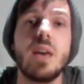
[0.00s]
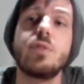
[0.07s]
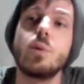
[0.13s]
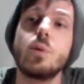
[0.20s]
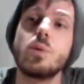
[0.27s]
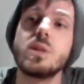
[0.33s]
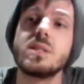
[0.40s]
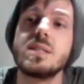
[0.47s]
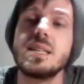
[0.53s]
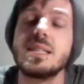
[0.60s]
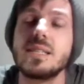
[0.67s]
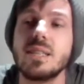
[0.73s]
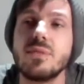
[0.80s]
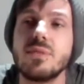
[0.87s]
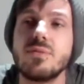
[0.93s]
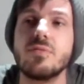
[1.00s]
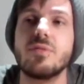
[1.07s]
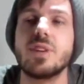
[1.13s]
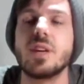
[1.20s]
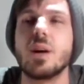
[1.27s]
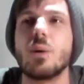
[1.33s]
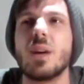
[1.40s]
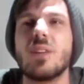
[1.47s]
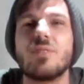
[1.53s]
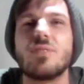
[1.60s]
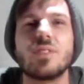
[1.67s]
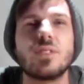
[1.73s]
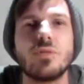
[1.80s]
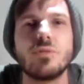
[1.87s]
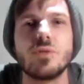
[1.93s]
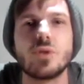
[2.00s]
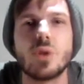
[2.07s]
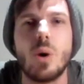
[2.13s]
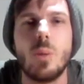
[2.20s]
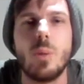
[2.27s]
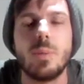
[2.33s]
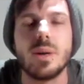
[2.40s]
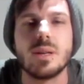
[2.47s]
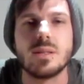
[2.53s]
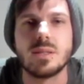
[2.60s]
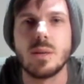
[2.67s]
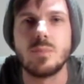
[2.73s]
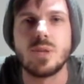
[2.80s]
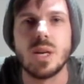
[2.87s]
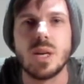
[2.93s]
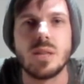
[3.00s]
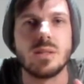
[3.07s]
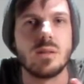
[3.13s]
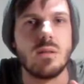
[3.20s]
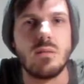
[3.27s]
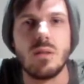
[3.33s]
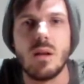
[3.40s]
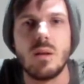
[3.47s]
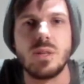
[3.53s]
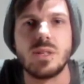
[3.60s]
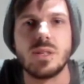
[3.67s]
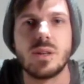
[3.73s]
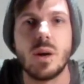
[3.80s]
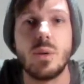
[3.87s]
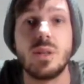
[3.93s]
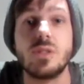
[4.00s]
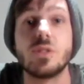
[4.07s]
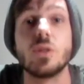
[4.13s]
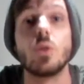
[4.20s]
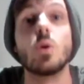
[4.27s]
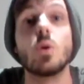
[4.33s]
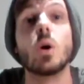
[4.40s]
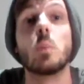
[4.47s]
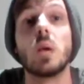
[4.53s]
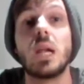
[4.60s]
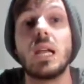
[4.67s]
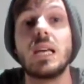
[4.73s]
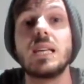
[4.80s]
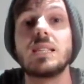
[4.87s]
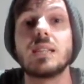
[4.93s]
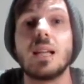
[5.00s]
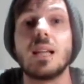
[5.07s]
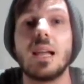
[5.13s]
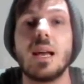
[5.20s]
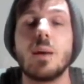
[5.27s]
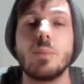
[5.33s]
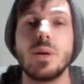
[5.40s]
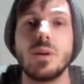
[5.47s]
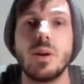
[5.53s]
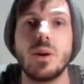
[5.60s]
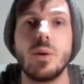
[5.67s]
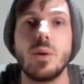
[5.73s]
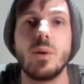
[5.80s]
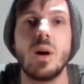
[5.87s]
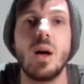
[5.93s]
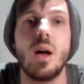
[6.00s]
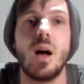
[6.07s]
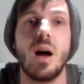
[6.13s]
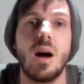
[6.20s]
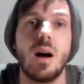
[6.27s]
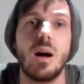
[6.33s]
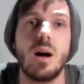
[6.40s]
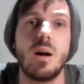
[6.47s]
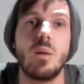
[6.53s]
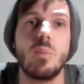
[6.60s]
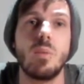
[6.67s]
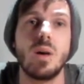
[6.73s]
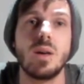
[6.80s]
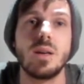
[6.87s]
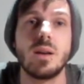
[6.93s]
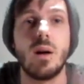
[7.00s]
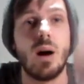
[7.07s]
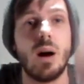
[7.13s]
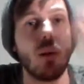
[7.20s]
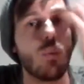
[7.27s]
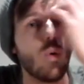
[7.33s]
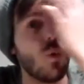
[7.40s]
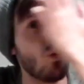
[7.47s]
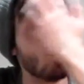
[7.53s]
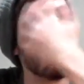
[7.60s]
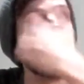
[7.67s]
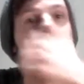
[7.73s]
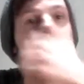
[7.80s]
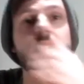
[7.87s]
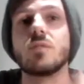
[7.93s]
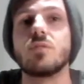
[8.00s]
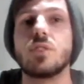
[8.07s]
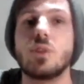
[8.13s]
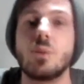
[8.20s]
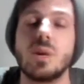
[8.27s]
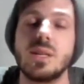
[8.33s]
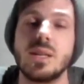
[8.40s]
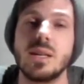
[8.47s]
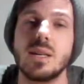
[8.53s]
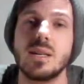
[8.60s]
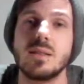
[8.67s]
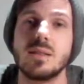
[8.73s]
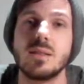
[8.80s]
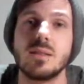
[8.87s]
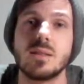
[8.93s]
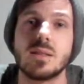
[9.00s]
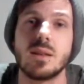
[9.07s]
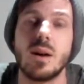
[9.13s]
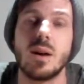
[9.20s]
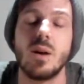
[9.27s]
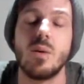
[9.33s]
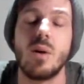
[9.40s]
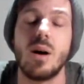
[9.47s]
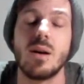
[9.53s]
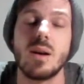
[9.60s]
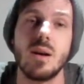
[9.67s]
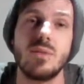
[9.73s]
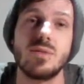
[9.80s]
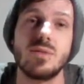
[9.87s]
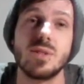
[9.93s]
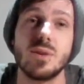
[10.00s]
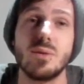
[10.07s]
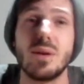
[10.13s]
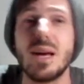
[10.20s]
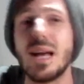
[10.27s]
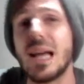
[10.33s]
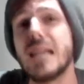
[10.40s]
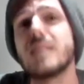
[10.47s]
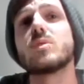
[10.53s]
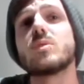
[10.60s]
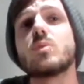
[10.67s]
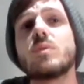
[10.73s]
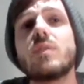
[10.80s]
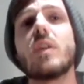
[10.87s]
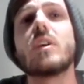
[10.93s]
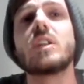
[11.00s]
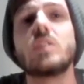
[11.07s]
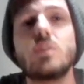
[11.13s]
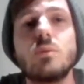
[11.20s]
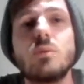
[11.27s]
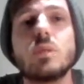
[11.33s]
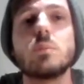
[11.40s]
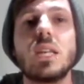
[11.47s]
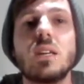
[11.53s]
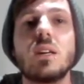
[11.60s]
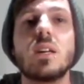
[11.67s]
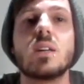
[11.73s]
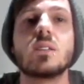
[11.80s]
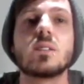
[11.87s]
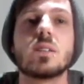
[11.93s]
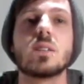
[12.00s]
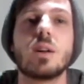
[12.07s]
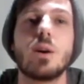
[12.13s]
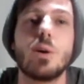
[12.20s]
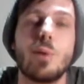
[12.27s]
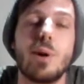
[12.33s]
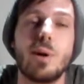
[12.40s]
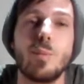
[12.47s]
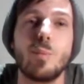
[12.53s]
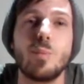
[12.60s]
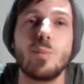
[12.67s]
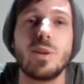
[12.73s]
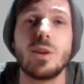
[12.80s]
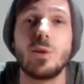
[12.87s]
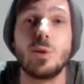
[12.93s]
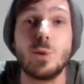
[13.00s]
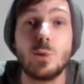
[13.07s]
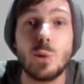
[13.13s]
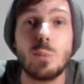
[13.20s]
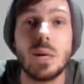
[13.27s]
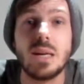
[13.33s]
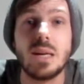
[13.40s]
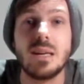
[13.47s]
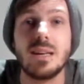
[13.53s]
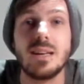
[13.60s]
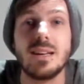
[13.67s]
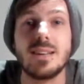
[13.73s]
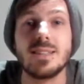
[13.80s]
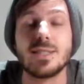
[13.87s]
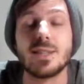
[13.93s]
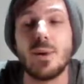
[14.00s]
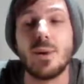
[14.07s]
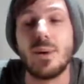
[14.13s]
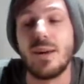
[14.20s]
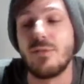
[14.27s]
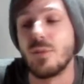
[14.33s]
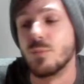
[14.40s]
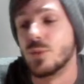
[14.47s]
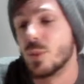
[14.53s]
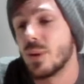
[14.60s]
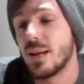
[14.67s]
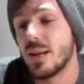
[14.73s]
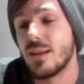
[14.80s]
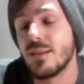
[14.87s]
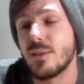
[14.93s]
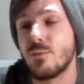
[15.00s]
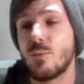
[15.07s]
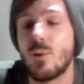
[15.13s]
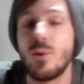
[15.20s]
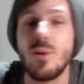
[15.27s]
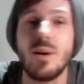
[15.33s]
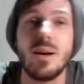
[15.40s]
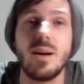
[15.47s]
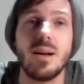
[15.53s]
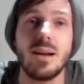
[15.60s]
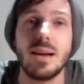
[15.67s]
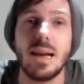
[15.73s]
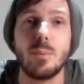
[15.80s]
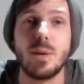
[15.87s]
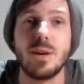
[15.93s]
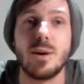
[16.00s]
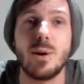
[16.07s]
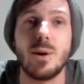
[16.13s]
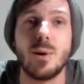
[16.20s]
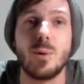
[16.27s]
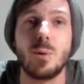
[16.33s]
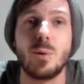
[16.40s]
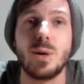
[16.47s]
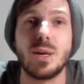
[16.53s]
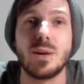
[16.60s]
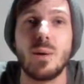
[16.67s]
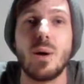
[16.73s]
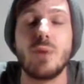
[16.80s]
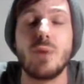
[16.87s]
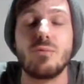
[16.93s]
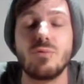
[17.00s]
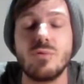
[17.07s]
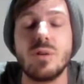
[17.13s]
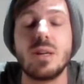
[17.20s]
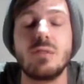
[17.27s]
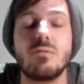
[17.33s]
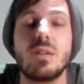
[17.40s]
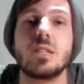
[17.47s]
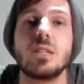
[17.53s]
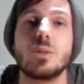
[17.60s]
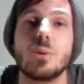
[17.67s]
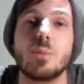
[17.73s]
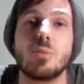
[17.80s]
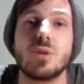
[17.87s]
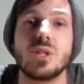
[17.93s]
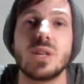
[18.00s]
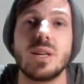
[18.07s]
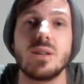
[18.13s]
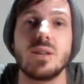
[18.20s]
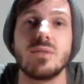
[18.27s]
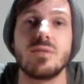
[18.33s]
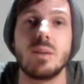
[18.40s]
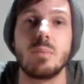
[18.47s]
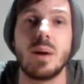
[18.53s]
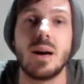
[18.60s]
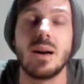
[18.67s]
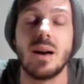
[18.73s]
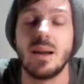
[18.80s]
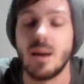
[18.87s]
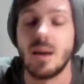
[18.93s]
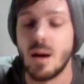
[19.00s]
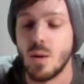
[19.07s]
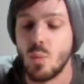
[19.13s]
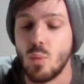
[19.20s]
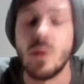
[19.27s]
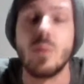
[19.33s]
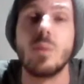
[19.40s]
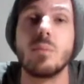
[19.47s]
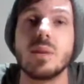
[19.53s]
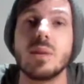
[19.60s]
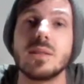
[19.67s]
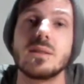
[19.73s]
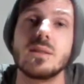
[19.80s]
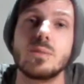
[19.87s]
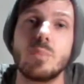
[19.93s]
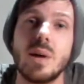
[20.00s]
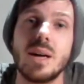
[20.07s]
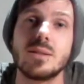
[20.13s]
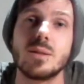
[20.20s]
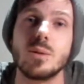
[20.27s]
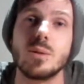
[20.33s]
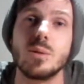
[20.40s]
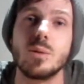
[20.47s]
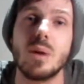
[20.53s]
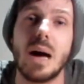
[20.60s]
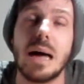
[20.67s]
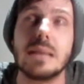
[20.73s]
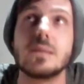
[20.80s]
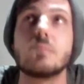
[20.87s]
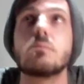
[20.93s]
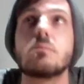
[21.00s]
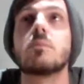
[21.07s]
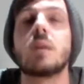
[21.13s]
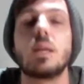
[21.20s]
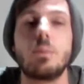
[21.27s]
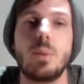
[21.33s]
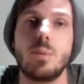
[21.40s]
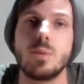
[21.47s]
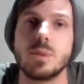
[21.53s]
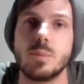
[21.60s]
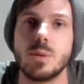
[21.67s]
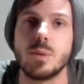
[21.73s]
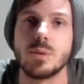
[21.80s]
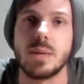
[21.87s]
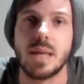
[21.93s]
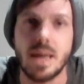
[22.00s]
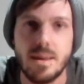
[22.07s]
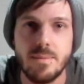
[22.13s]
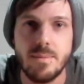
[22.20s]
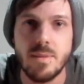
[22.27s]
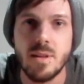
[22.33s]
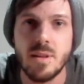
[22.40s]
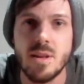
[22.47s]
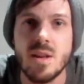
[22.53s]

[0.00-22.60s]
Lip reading: If you want to see a different video, if there's different topics, subjects you'd like me to go into, please let me know. I'm always looking for new ideas, so I'd love to. It's all very new to me, so YouTubing. So if I'm doing anything wrong, let me know. I really, really do appreciate your feedback, and I will message back to as many people as I possibly can.